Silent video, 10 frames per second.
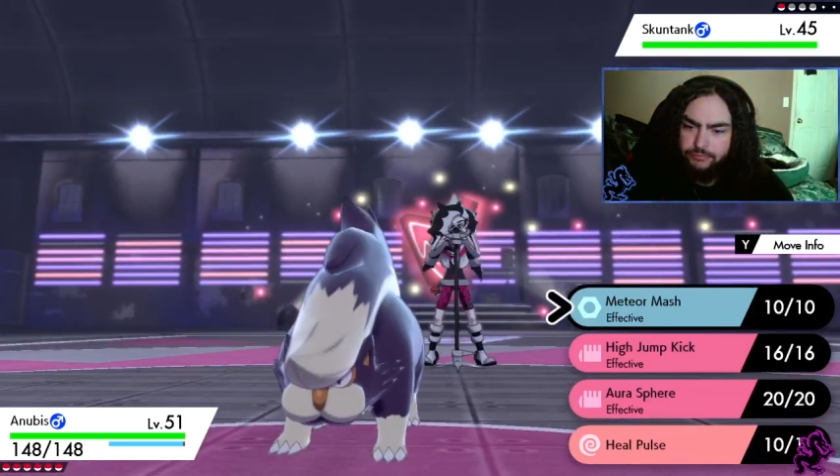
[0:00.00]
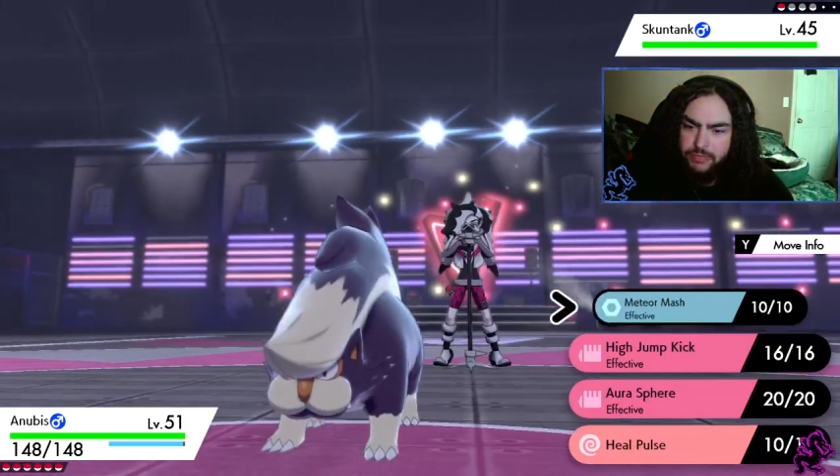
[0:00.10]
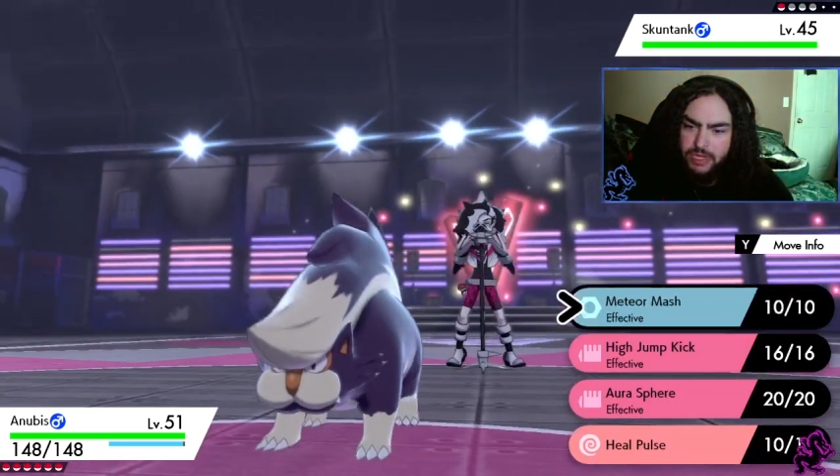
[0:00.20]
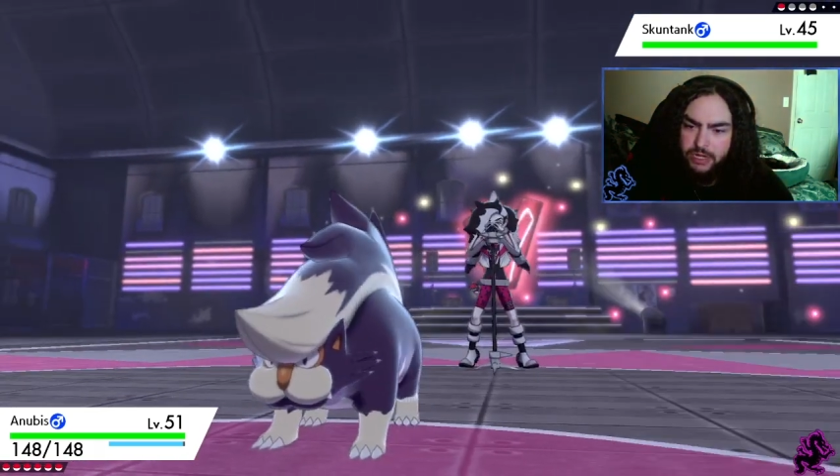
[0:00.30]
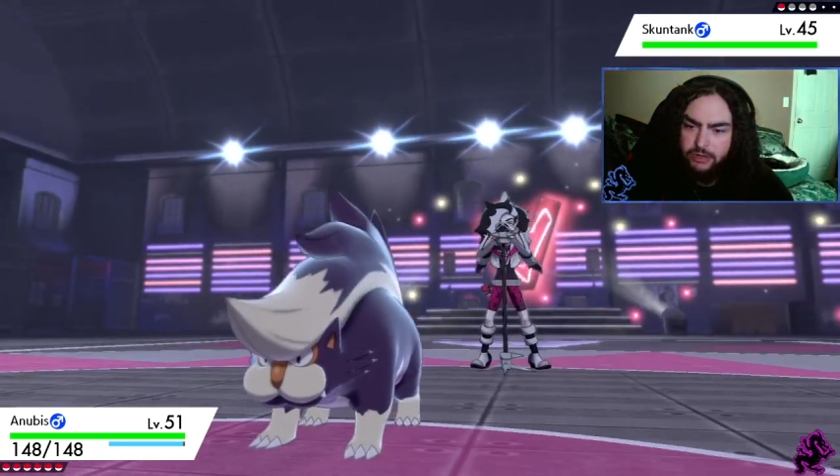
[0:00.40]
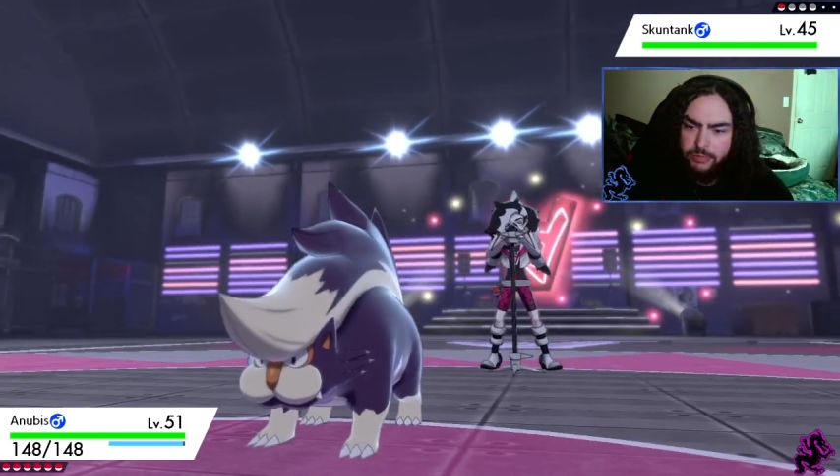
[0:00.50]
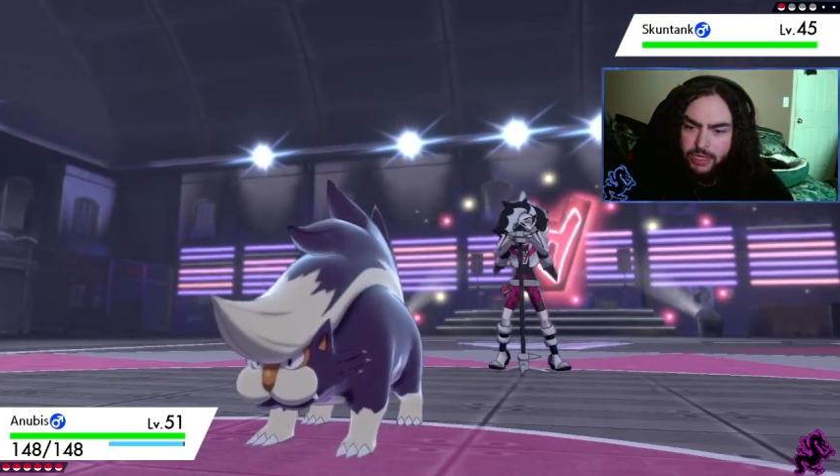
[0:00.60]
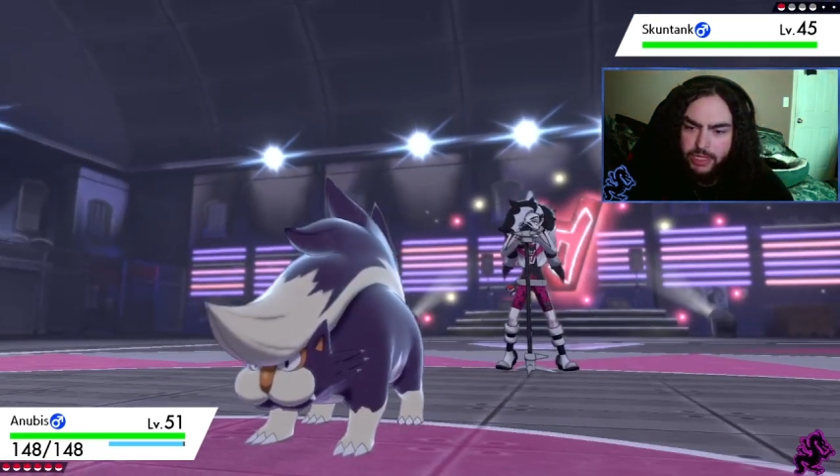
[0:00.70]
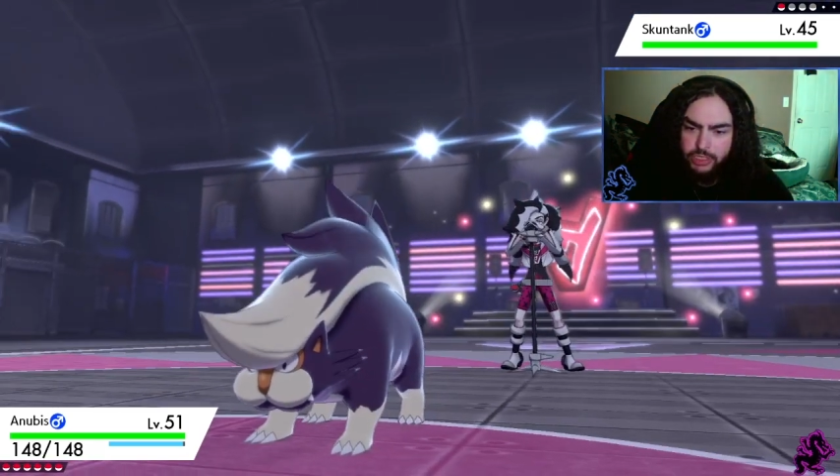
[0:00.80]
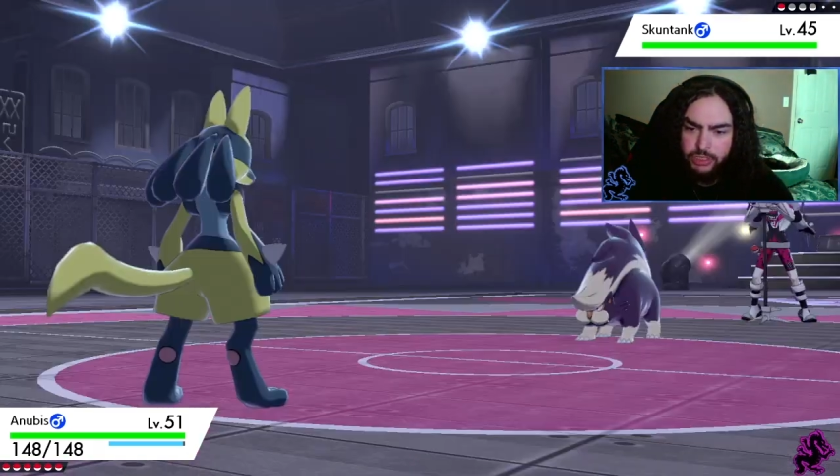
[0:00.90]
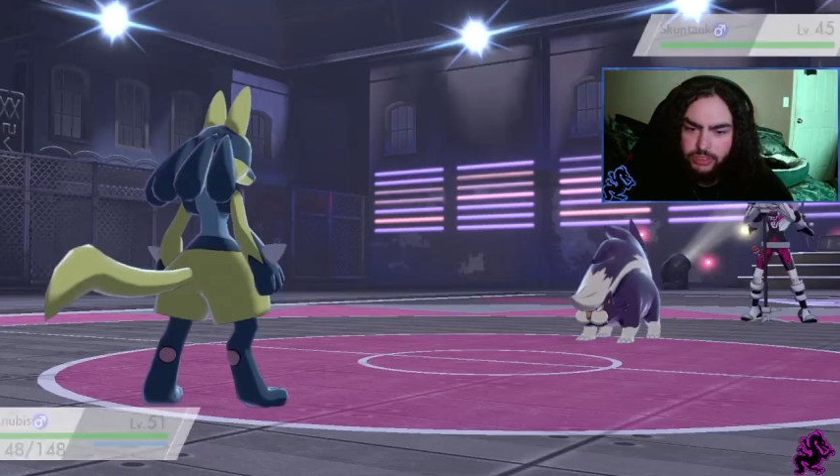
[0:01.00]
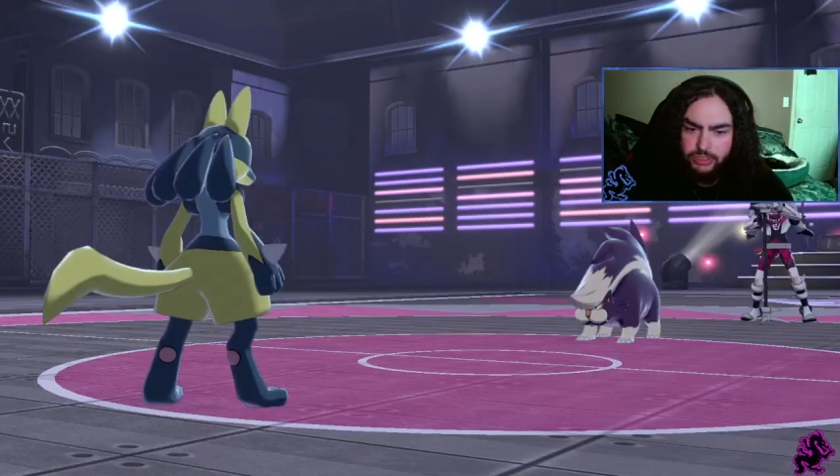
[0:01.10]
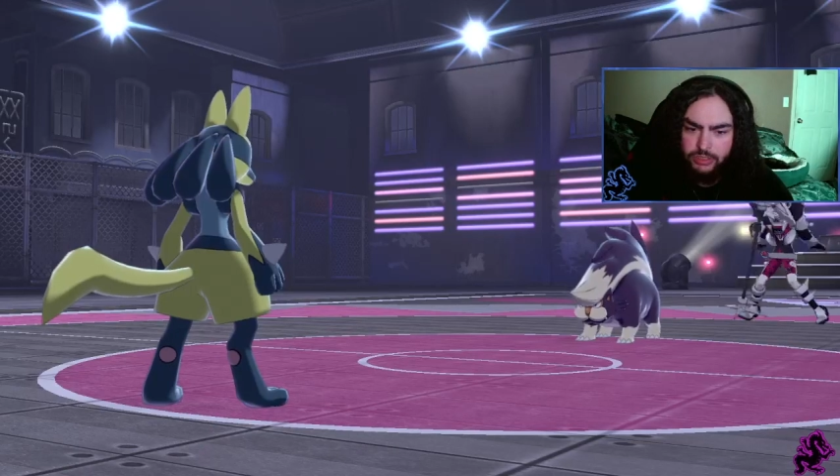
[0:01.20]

Meteor Mash, let's